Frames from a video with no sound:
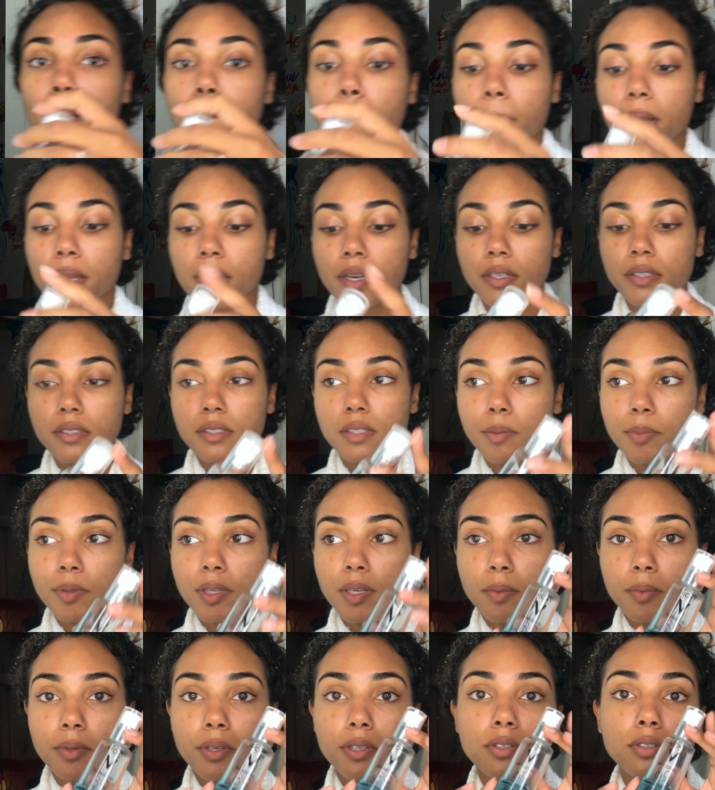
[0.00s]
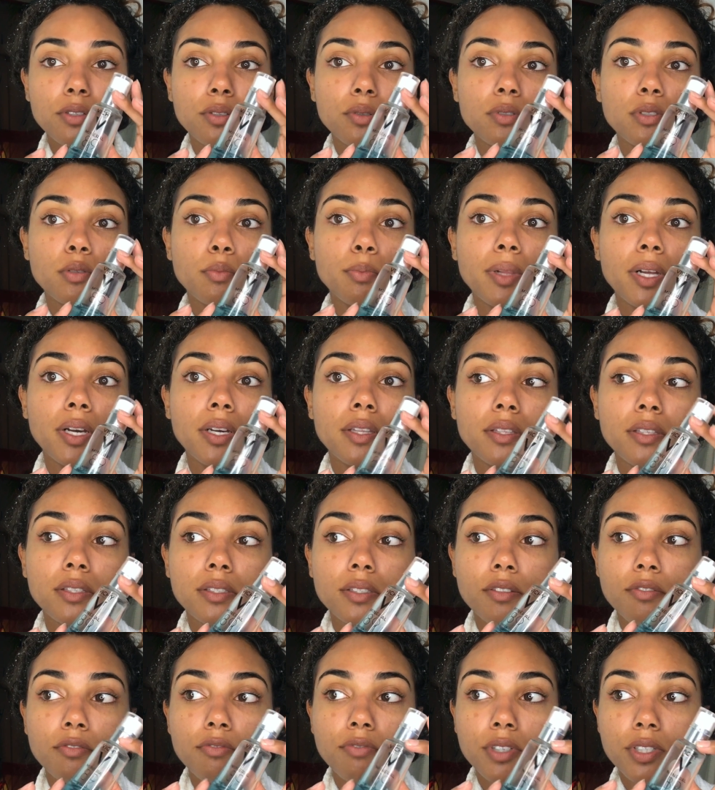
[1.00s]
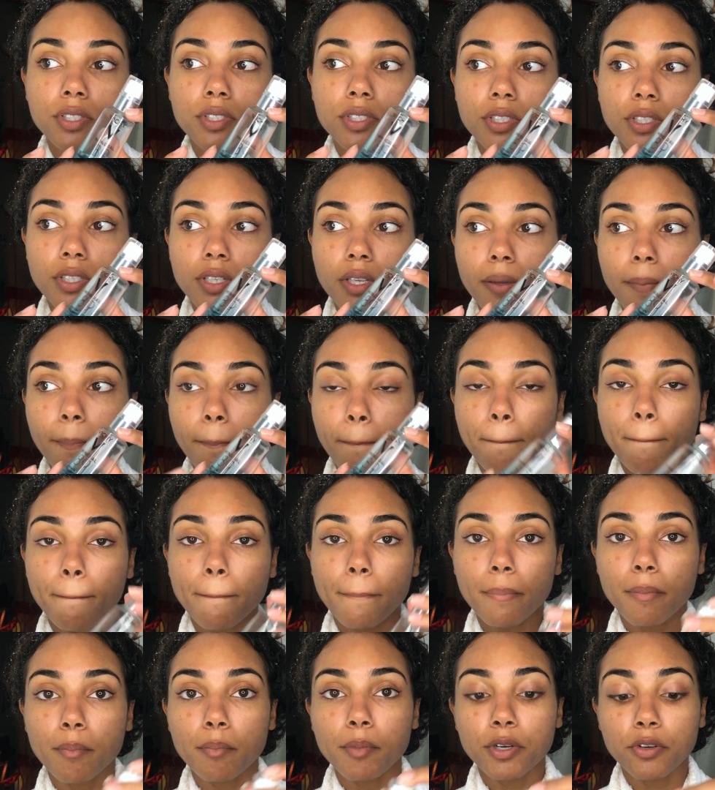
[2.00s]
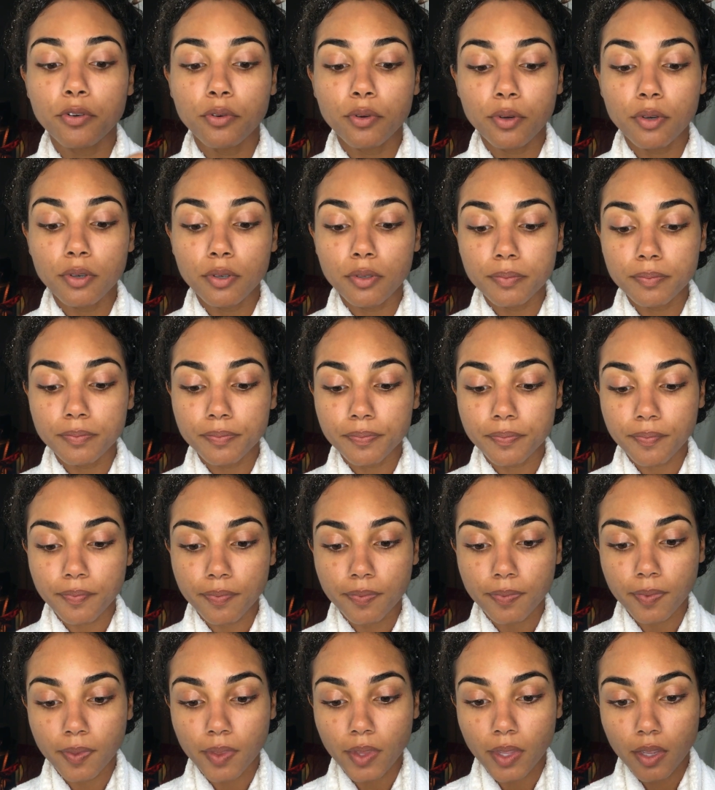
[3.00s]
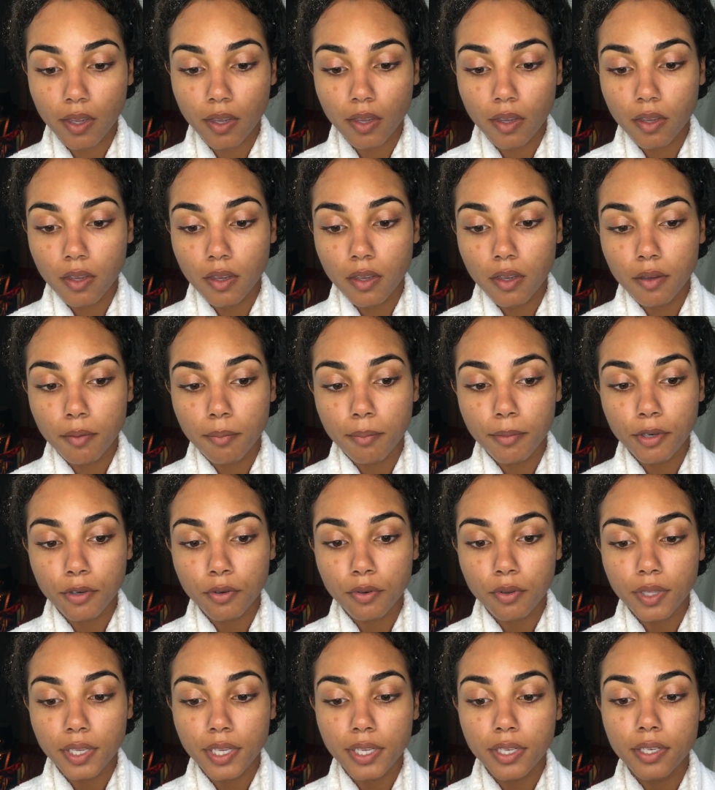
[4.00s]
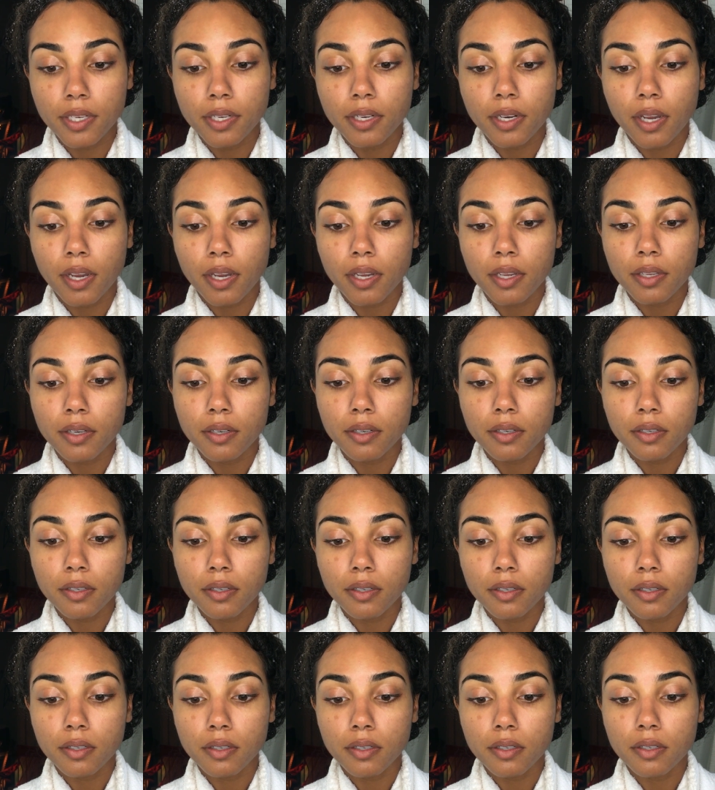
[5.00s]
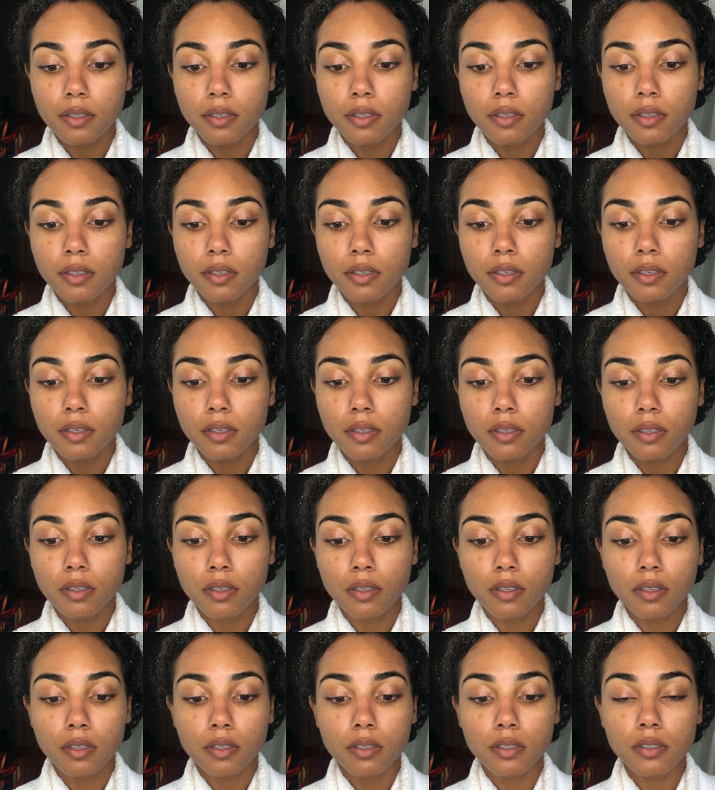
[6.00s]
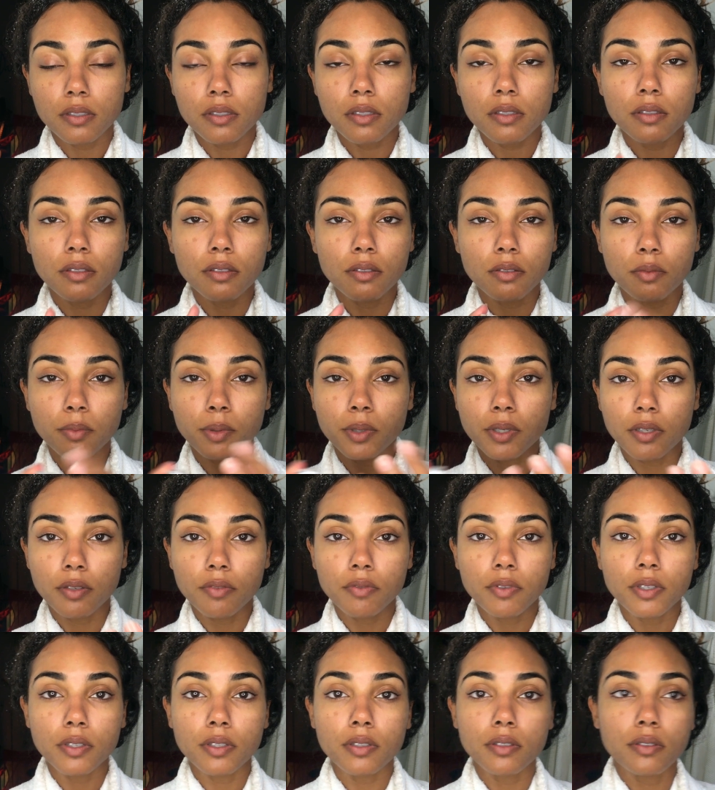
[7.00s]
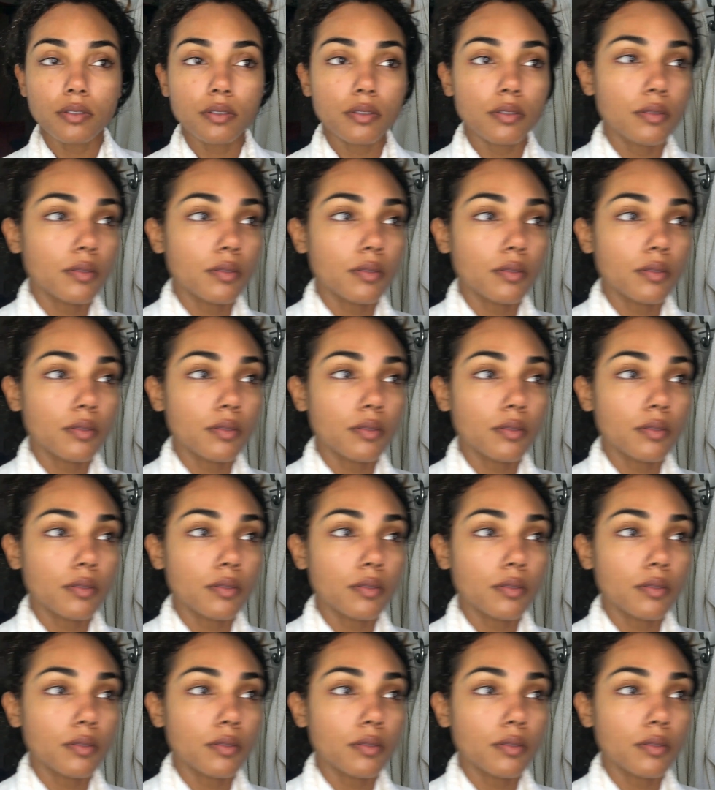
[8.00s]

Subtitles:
My next step that I'm gonna do is apply this Vichy Mineral 89. Just a little bit of it.